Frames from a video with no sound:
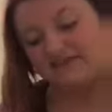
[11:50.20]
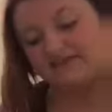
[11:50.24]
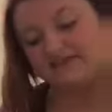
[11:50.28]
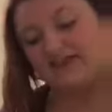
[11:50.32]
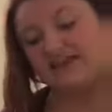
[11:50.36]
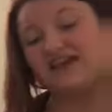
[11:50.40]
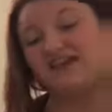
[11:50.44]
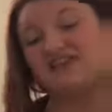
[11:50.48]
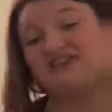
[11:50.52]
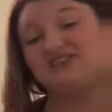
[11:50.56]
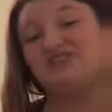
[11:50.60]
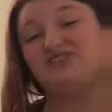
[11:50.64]

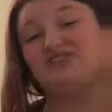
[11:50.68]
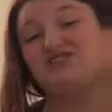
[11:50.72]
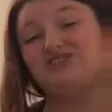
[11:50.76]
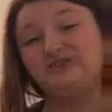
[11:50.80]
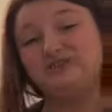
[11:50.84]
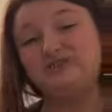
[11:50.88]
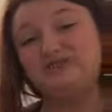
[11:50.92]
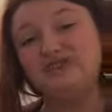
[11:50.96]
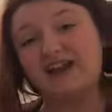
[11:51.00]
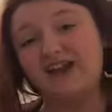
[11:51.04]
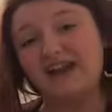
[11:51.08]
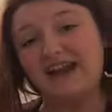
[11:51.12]
that I
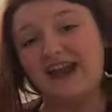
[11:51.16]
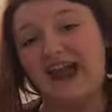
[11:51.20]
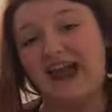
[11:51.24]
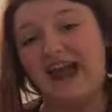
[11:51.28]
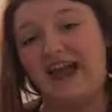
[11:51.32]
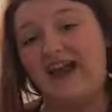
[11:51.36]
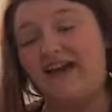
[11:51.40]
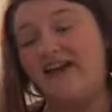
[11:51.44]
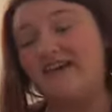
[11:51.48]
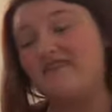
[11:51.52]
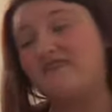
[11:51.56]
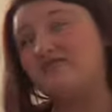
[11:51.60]
do not
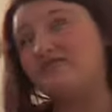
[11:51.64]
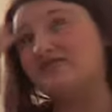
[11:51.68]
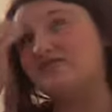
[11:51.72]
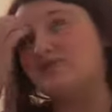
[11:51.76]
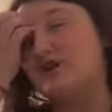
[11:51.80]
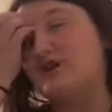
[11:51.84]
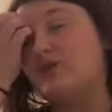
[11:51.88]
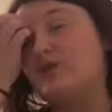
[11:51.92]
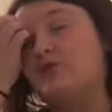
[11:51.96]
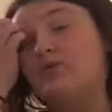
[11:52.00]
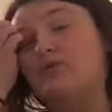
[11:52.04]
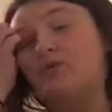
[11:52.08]
have, so
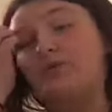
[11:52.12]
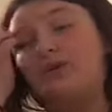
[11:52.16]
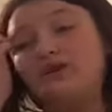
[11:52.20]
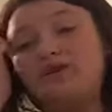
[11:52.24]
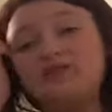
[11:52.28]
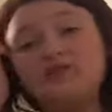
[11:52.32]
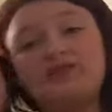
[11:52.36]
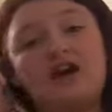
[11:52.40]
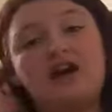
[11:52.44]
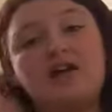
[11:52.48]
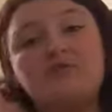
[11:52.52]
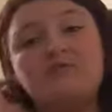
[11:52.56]
I
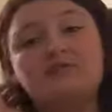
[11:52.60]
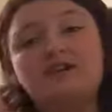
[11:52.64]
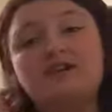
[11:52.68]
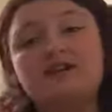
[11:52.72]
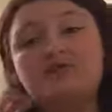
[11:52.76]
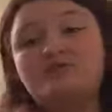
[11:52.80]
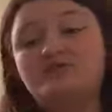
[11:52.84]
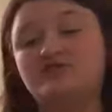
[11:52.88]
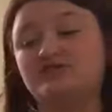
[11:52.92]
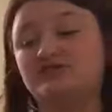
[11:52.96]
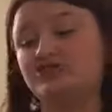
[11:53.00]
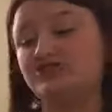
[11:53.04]
will not be
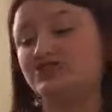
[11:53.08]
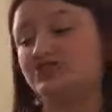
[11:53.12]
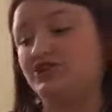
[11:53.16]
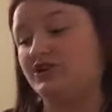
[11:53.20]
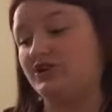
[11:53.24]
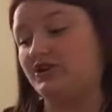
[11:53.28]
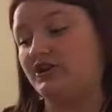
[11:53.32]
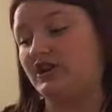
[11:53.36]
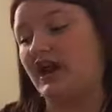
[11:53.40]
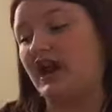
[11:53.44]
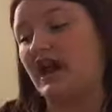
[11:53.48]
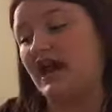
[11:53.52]
able to show
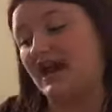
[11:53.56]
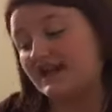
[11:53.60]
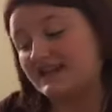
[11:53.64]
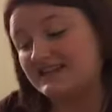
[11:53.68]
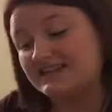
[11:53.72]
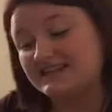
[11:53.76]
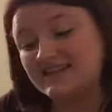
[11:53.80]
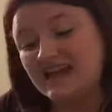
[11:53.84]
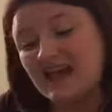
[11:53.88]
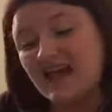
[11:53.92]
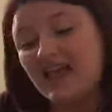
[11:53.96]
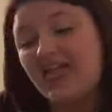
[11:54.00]
you
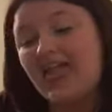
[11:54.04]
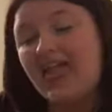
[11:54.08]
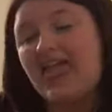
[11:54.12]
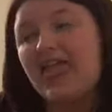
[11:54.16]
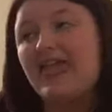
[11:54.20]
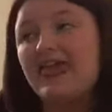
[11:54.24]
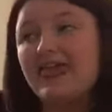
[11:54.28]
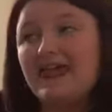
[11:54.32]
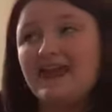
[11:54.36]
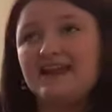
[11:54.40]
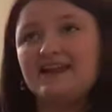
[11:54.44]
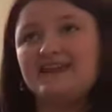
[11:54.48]
guys.
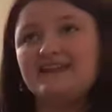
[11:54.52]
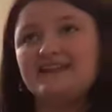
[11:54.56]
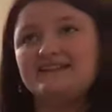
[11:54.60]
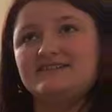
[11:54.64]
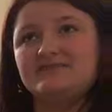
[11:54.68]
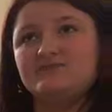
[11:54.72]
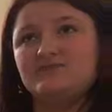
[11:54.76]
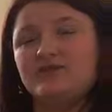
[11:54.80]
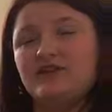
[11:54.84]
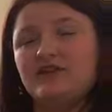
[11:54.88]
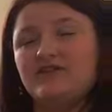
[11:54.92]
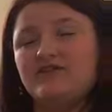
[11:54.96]
And
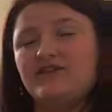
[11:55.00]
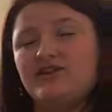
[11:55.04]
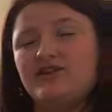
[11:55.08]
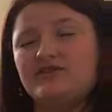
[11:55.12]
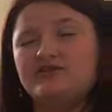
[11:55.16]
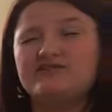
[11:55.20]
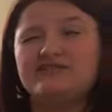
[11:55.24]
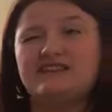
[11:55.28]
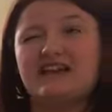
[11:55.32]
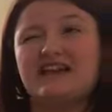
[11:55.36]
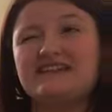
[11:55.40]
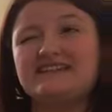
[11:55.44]
it's one of
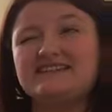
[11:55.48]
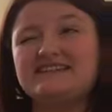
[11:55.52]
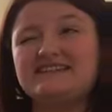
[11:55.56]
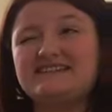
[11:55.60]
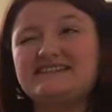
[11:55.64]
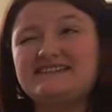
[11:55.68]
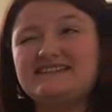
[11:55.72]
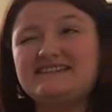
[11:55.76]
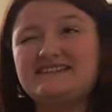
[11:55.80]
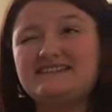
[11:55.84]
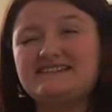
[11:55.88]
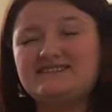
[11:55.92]
those,
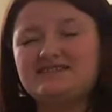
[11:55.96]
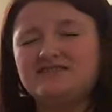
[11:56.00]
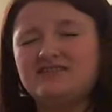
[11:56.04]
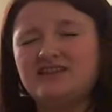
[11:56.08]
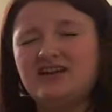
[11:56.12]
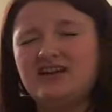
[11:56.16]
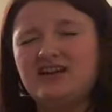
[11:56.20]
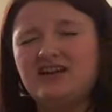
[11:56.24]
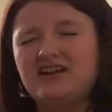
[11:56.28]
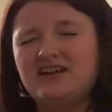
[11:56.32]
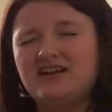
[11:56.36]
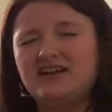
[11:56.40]

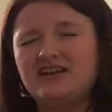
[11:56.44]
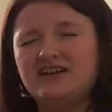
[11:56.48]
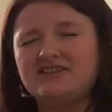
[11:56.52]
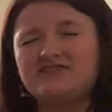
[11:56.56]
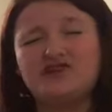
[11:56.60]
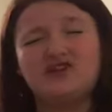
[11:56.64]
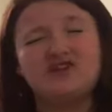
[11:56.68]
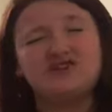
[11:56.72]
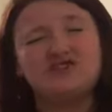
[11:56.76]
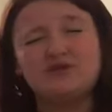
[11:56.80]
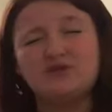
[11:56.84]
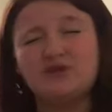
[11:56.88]

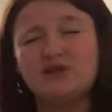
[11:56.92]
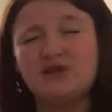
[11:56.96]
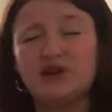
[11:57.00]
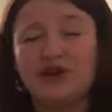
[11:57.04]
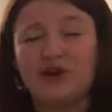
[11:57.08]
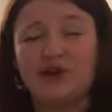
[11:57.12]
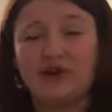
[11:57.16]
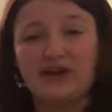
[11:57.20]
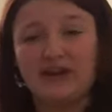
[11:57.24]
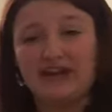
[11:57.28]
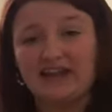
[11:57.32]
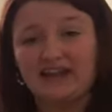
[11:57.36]
it's also a
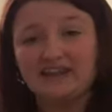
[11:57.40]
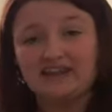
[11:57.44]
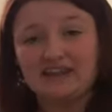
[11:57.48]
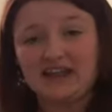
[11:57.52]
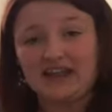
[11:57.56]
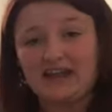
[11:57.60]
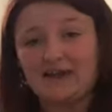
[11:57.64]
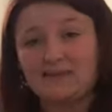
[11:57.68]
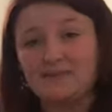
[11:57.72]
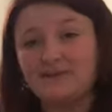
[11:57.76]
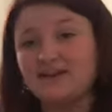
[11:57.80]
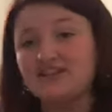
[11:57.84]
learning
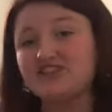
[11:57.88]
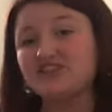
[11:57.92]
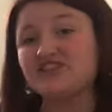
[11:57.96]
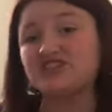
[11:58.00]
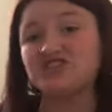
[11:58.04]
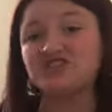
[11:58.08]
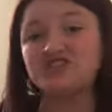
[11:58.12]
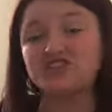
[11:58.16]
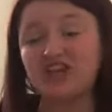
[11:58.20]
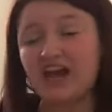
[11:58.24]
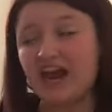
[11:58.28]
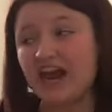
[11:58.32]
thing, but it's
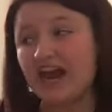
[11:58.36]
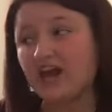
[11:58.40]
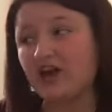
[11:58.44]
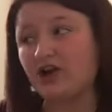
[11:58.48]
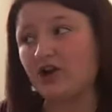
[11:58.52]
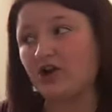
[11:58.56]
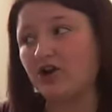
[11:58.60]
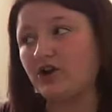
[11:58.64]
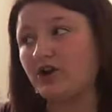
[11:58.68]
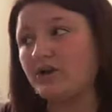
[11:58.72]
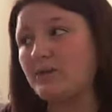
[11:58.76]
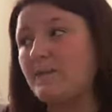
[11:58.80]
a
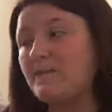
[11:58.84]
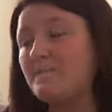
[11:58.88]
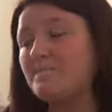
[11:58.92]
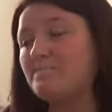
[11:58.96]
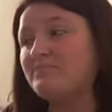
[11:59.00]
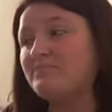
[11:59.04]
chair.